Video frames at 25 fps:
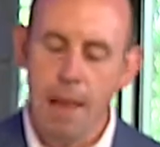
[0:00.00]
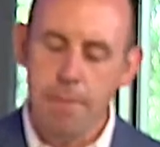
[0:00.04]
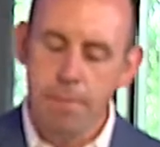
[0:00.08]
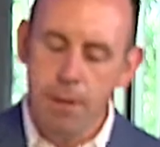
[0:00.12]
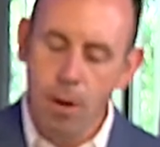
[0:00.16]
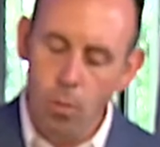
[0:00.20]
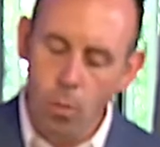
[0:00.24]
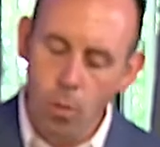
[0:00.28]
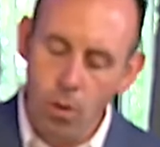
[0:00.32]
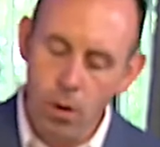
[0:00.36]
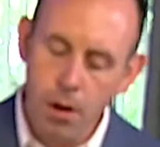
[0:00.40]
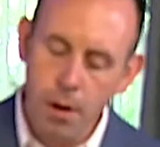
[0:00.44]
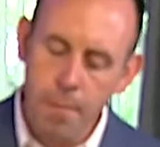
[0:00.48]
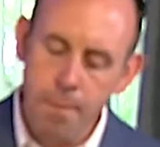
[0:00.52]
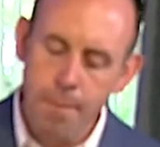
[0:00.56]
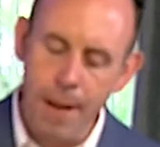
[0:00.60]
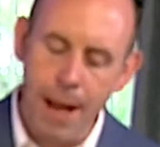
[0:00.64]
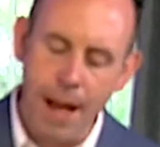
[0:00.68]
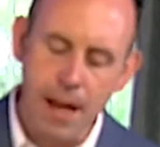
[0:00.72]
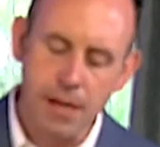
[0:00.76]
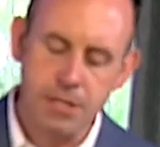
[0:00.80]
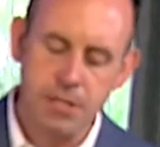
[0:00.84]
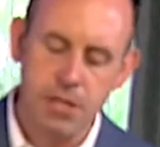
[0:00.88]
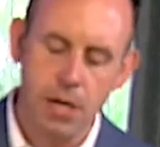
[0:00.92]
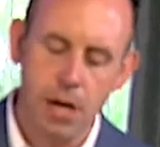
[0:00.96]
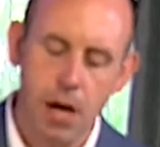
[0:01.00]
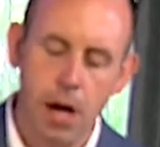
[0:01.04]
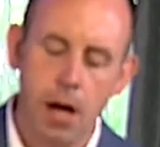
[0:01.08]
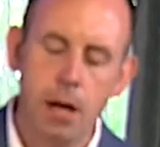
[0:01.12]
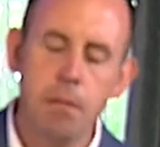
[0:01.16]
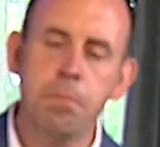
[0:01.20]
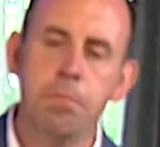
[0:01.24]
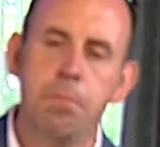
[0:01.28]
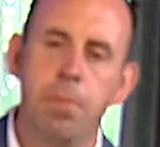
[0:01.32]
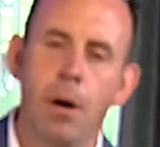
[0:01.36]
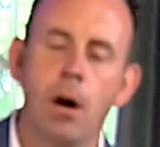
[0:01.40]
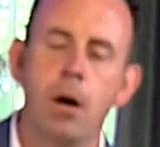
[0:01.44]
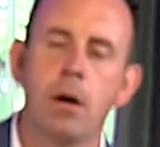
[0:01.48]
But we're about to
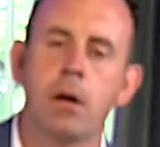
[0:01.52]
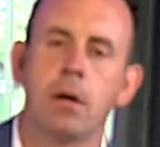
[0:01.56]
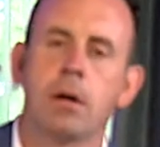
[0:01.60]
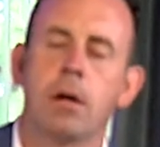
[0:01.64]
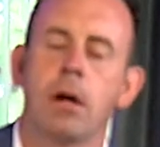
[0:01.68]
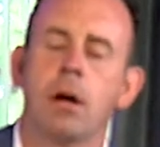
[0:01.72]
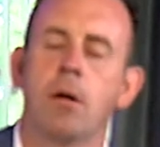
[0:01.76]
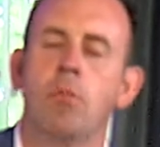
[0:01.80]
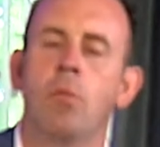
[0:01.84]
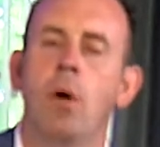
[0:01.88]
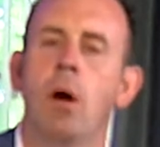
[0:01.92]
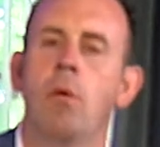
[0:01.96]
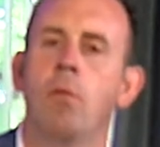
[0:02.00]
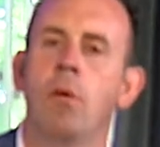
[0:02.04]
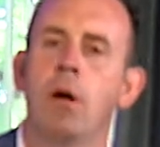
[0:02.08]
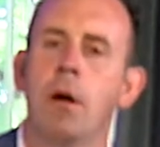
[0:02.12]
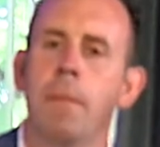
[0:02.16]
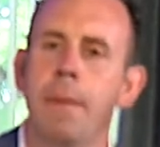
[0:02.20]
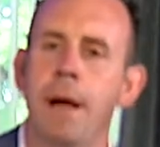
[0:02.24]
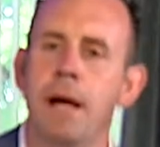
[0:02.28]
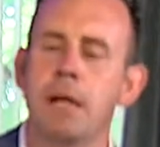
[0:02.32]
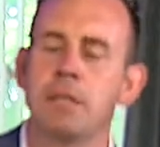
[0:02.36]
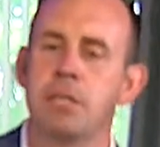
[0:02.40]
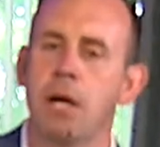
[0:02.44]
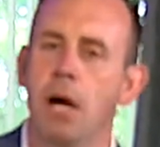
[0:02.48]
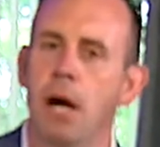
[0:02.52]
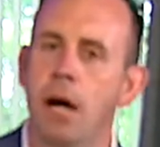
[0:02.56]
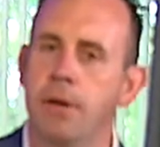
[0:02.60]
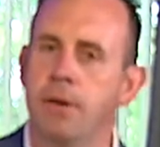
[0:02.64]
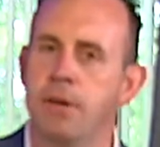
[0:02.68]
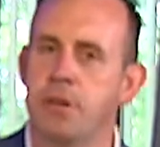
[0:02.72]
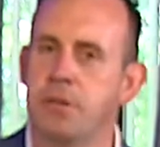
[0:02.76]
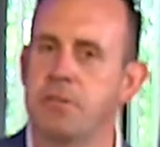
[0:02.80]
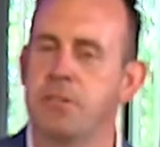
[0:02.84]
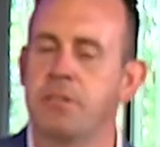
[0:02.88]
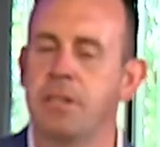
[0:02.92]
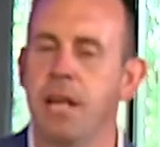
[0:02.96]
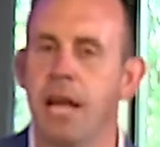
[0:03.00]
unbark, or what we're about to
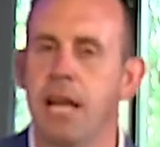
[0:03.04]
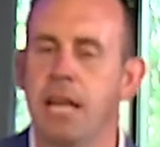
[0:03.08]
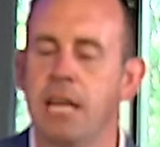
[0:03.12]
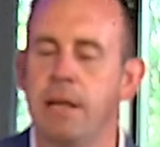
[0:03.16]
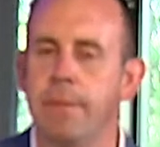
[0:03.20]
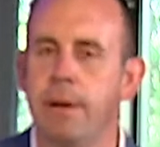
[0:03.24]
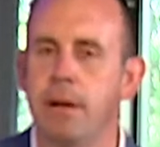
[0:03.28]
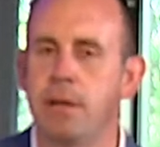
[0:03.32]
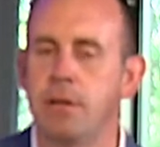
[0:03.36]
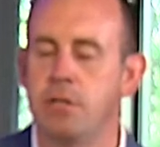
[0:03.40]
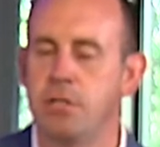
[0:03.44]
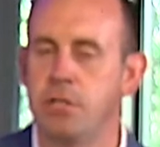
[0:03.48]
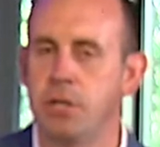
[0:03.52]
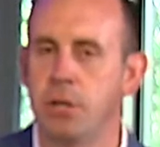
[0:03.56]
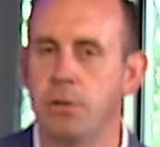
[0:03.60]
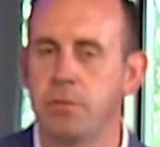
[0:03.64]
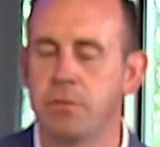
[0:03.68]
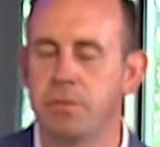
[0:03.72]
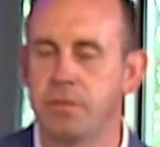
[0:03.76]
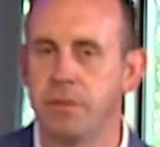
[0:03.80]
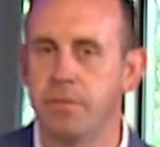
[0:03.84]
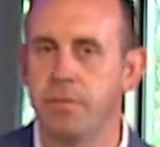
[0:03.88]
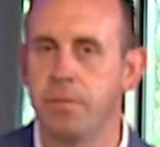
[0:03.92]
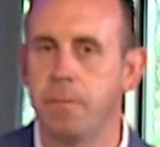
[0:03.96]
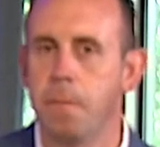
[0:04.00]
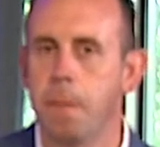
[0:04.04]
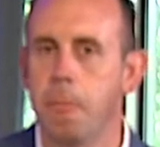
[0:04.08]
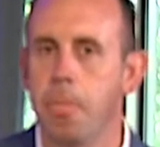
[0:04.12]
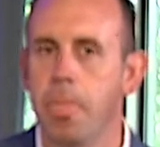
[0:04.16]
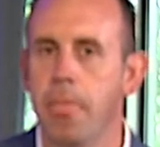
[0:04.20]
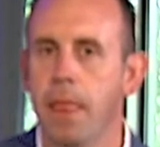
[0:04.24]
understand about Joseph